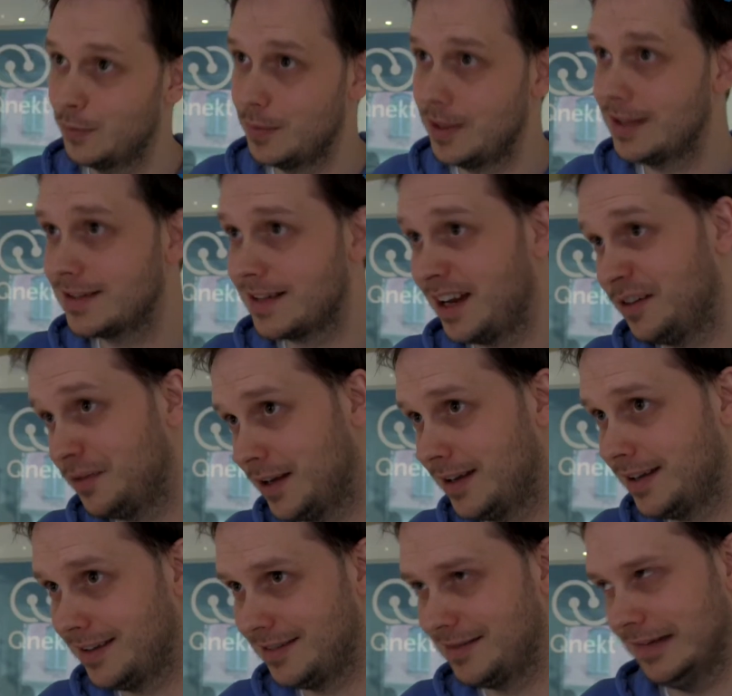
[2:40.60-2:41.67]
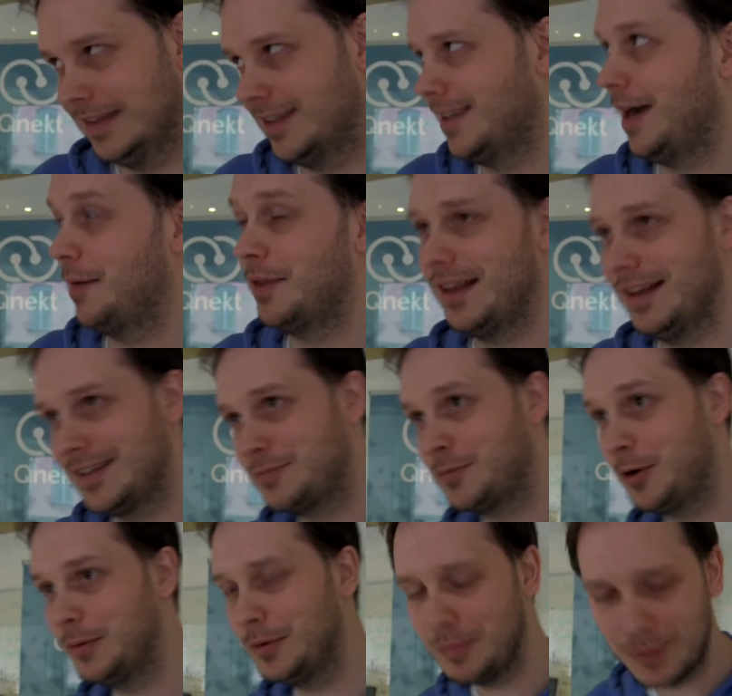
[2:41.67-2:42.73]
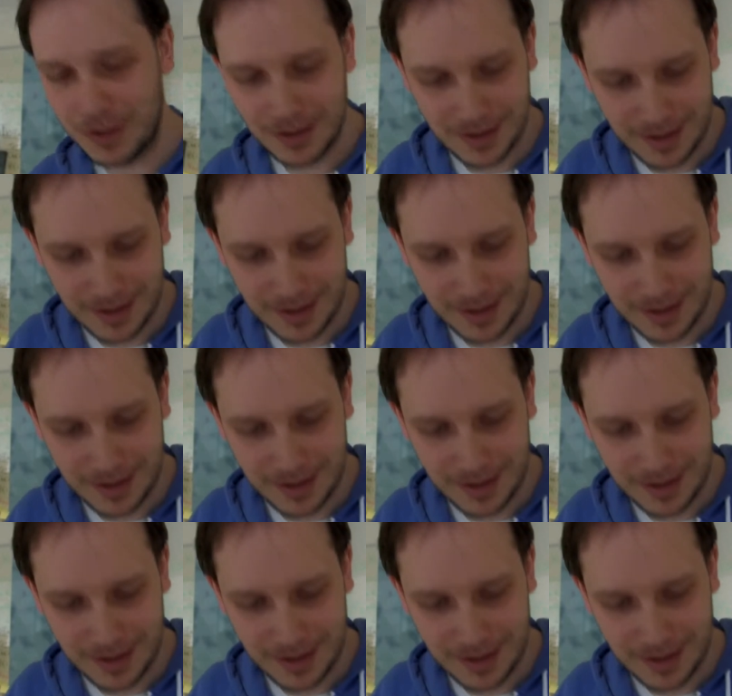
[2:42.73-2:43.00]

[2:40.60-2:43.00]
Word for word: for me, it's kind of a capitalist problem.